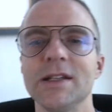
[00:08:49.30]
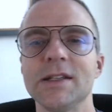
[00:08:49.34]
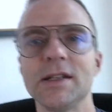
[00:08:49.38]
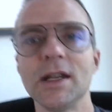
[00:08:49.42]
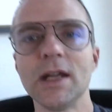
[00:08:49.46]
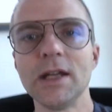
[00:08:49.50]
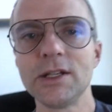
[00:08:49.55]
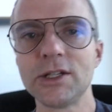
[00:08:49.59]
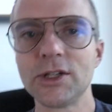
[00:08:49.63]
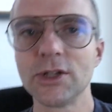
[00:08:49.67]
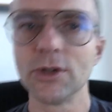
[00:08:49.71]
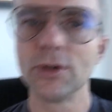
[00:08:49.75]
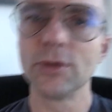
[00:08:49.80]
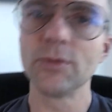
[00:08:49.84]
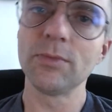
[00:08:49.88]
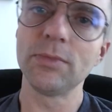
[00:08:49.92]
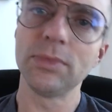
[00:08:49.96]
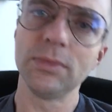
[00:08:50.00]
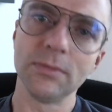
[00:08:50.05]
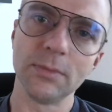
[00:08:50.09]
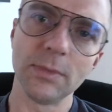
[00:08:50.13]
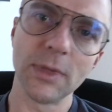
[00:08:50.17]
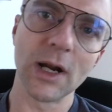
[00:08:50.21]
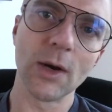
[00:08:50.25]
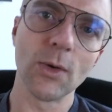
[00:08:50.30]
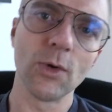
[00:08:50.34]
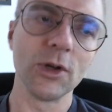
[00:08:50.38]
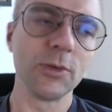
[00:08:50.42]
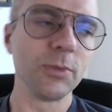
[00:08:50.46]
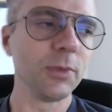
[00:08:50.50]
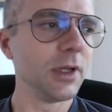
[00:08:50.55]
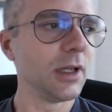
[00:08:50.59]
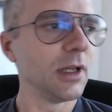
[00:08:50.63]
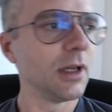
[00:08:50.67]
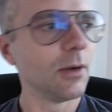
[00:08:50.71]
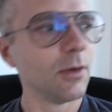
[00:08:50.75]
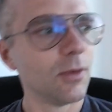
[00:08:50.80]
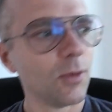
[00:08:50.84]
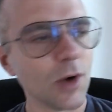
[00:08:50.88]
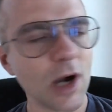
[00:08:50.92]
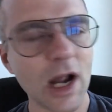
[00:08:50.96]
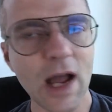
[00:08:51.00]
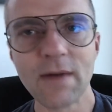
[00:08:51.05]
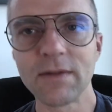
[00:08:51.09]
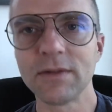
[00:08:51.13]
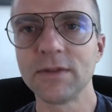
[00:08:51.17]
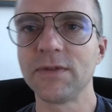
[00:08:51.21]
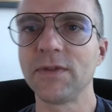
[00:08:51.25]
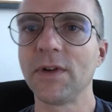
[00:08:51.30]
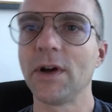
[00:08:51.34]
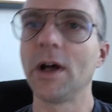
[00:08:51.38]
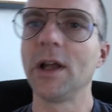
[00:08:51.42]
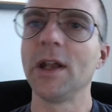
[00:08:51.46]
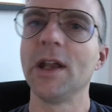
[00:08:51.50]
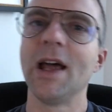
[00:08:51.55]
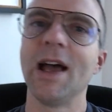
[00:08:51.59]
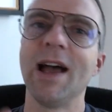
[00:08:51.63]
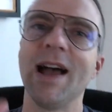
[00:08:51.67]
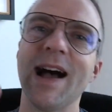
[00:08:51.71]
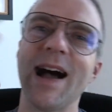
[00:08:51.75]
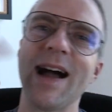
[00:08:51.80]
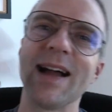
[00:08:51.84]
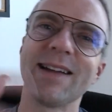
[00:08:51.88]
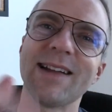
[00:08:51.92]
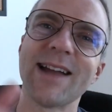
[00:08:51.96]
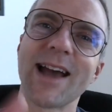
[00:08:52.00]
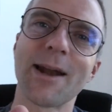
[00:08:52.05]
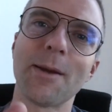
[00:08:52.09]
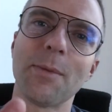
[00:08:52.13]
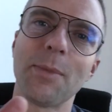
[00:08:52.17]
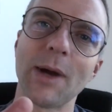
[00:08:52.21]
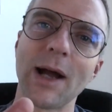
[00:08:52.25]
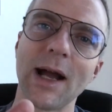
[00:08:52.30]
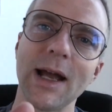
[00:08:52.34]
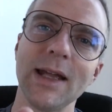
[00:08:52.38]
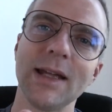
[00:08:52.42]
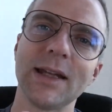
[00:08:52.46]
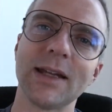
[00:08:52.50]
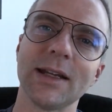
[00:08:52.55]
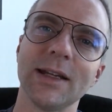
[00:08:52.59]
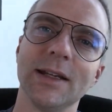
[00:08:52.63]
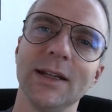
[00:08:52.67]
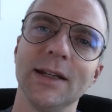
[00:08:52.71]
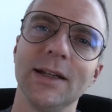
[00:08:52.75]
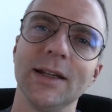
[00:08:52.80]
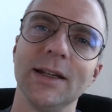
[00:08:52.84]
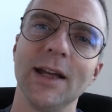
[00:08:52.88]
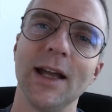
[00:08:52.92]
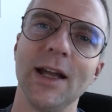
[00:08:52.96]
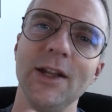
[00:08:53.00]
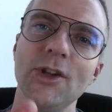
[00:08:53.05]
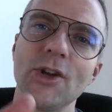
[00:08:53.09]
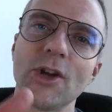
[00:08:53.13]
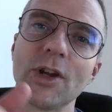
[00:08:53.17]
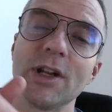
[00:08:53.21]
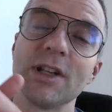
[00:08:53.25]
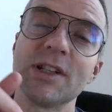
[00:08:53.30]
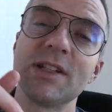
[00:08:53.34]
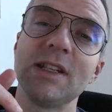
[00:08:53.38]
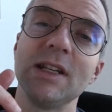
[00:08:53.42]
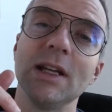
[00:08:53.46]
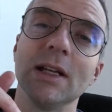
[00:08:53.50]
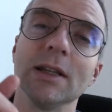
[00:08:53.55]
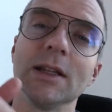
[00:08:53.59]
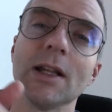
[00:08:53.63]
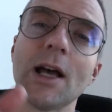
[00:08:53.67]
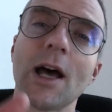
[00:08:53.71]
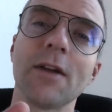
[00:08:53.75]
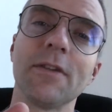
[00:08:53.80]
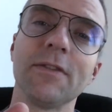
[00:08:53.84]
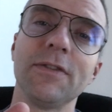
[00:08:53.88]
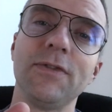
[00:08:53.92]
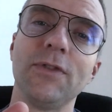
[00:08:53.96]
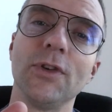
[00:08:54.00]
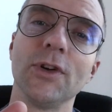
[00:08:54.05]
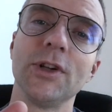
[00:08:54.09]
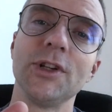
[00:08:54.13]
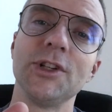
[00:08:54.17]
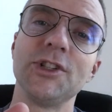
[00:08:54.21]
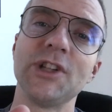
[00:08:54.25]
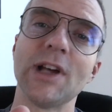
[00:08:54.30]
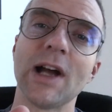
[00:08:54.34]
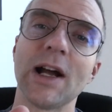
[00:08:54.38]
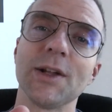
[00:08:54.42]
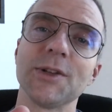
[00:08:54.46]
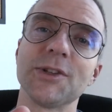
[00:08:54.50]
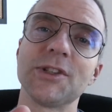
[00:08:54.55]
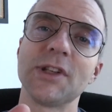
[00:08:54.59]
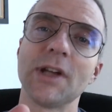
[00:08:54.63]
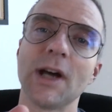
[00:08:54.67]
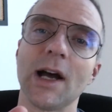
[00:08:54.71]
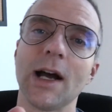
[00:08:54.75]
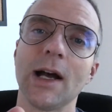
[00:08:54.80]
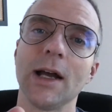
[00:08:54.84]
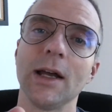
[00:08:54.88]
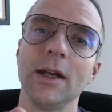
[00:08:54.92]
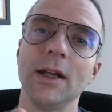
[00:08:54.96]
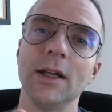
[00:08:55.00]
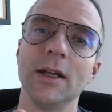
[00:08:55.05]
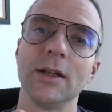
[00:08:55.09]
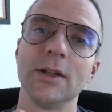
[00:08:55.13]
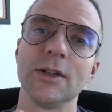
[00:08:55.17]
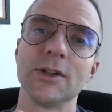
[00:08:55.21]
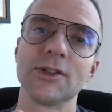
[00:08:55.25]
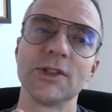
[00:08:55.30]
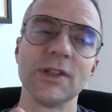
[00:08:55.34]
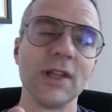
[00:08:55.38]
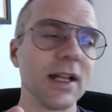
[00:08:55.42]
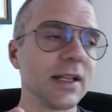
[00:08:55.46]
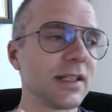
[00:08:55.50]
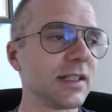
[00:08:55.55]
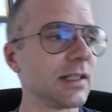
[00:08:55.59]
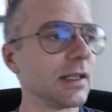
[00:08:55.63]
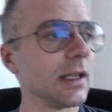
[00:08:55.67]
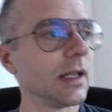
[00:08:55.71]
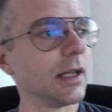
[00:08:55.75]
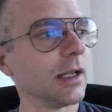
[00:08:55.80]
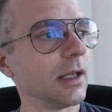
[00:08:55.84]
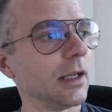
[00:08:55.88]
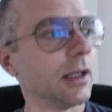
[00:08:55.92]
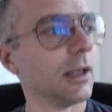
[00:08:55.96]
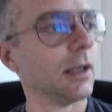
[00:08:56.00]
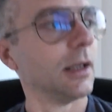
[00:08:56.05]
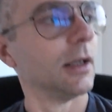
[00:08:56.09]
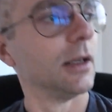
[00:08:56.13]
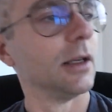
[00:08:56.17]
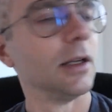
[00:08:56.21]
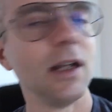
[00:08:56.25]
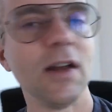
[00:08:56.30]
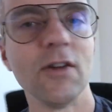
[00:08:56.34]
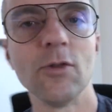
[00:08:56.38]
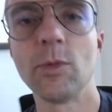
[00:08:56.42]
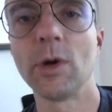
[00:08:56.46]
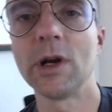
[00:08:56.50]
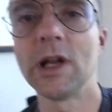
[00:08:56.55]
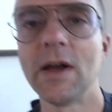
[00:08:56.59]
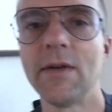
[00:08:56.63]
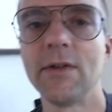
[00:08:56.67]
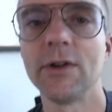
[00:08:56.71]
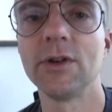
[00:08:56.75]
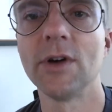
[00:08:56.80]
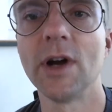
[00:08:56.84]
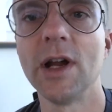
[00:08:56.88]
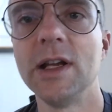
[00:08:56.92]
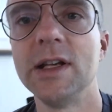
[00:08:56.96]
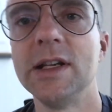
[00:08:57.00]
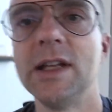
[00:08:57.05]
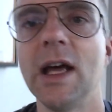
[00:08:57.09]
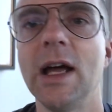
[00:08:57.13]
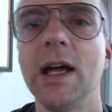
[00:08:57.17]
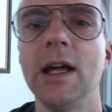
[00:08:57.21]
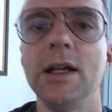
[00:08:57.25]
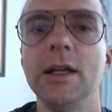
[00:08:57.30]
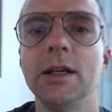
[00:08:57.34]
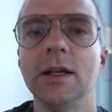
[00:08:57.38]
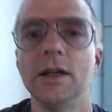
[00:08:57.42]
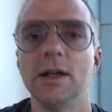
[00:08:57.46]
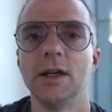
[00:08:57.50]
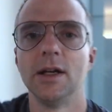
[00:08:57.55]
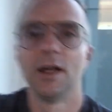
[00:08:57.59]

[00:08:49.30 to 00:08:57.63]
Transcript: stay tuned, bear with me, we're having fun. I got a bike and you're gonna see a lot of footage outside. So that's it. Everybody have a great day.